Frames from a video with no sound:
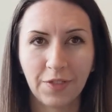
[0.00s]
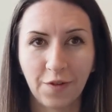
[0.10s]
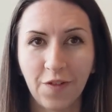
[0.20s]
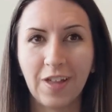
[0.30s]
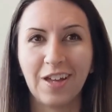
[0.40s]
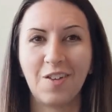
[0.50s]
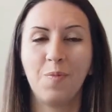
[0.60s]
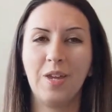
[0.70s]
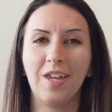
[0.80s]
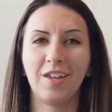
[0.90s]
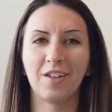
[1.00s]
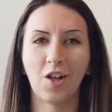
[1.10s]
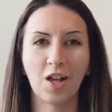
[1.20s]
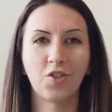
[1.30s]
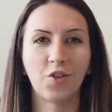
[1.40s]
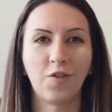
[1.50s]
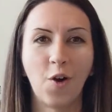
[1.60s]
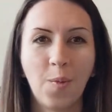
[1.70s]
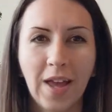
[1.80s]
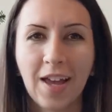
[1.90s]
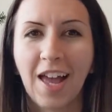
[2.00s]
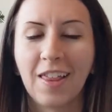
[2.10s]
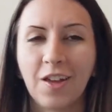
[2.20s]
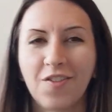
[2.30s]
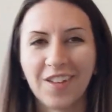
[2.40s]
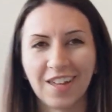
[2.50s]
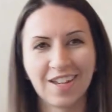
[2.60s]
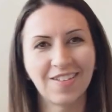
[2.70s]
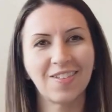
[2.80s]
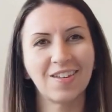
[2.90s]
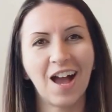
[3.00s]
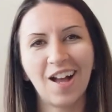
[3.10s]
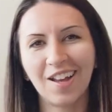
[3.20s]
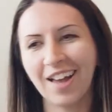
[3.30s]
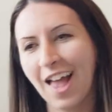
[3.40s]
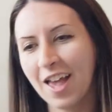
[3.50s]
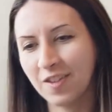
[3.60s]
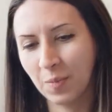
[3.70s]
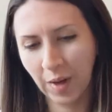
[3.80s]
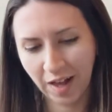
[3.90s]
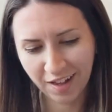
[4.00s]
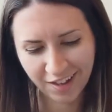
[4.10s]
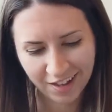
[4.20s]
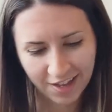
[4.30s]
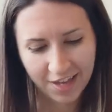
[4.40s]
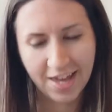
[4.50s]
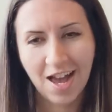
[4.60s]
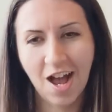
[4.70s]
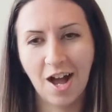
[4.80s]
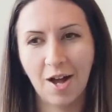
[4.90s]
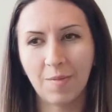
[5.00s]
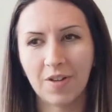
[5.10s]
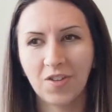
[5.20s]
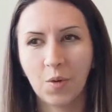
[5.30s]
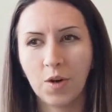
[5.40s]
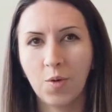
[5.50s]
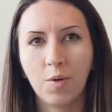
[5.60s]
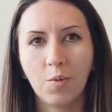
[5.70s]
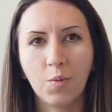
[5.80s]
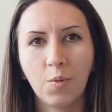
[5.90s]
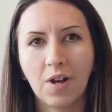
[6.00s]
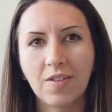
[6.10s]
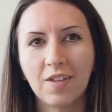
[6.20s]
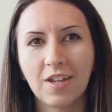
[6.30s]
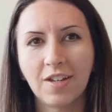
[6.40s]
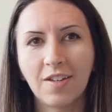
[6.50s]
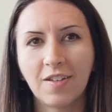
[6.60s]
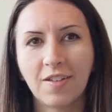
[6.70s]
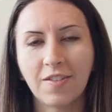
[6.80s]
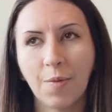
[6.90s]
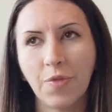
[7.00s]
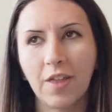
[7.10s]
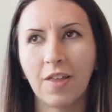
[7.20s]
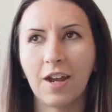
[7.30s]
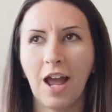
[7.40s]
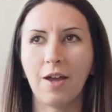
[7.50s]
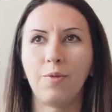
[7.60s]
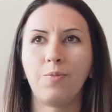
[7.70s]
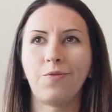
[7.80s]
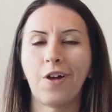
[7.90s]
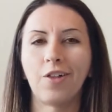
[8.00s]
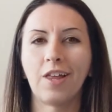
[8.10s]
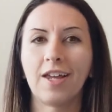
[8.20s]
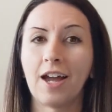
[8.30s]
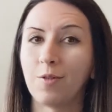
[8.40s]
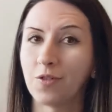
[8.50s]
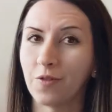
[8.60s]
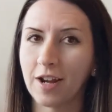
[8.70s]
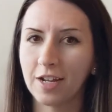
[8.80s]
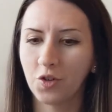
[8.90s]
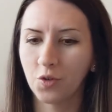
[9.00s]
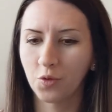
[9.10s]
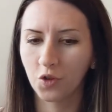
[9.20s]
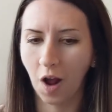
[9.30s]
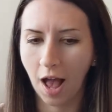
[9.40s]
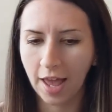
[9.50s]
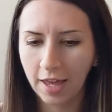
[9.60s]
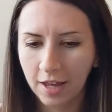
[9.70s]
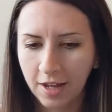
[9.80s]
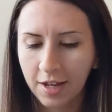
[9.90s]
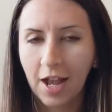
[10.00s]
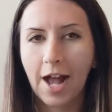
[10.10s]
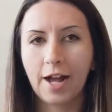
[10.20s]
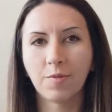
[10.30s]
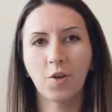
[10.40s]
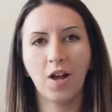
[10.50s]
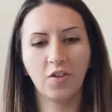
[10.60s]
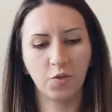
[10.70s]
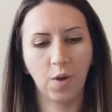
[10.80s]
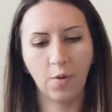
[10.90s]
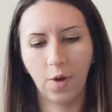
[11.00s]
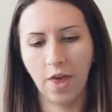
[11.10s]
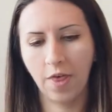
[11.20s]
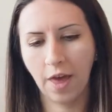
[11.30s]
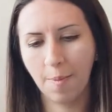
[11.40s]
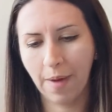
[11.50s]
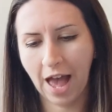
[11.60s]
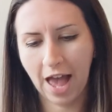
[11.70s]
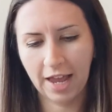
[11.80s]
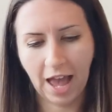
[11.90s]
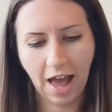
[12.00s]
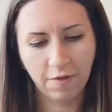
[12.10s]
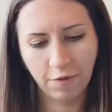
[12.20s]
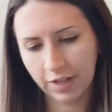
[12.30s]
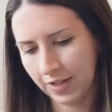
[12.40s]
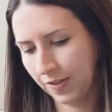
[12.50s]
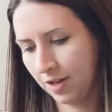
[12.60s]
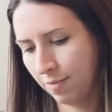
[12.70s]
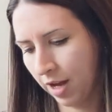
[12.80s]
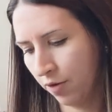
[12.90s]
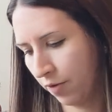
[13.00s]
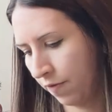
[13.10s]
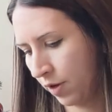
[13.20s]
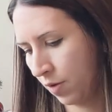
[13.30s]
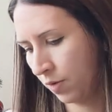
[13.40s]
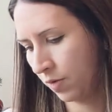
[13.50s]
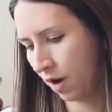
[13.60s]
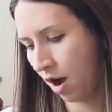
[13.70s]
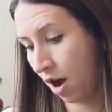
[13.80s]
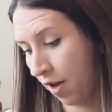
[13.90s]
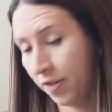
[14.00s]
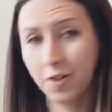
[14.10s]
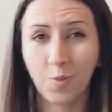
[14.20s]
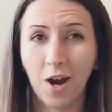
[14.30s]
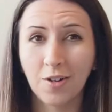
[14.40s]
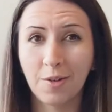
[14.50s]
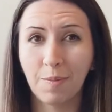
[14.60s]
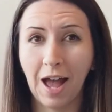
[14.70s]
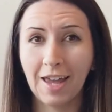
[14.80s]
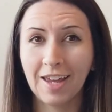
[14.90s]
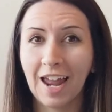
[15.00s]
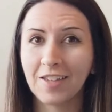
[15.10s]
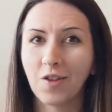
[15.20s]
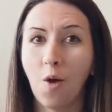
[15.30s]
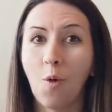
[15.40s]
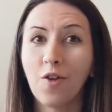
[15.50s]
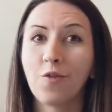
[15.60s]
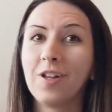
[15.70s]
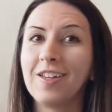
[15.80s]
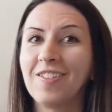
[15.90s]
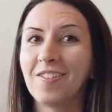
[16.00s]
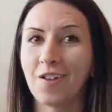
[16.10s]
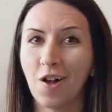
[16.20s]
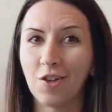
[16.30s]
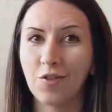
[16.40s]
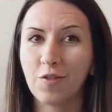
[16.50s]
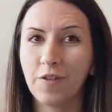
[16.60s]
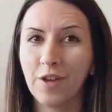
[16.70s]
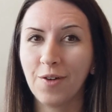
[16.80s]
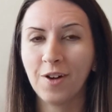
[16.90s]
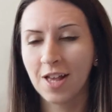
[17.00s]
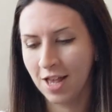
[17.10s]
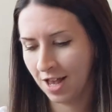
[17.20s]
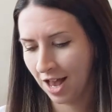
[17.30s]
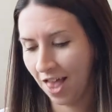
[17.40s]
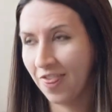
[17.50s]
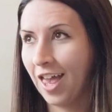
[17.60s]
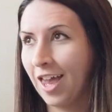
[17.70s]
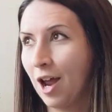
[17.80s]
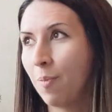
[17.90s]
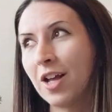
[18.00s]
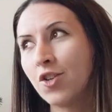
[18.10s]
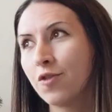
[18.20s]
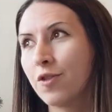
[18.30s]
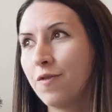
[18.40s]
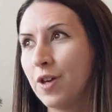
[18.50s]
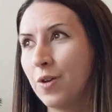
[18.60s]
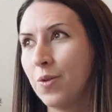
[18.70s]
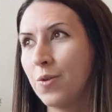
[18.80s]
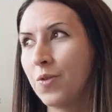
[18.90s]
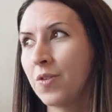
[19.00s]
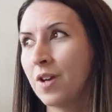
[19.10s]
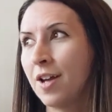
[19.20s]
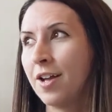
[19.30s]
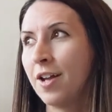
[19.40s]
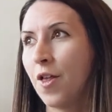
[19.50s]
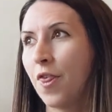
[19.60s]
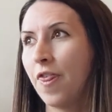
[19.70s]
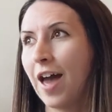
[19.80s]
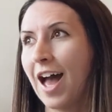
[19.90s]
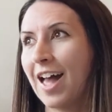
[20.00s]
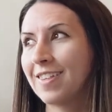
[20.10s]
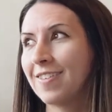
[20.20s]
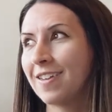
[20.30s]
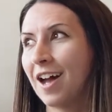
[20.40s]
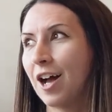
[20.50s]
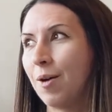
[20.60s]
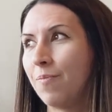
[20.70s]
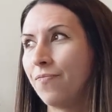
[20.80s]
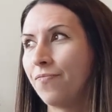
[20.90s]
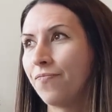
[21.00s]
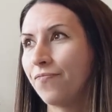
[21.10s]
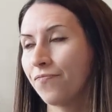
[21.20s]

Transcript: the feeling of being claustrophobic. I like feeling snug as a bug. Um, so a quilt wasn't something that I felt like I was ready to try. Um, so I just went with a bag. I haven't really seen many reviews on this prior to buying it. I saw one really solid review and then a bunch of reviews that um,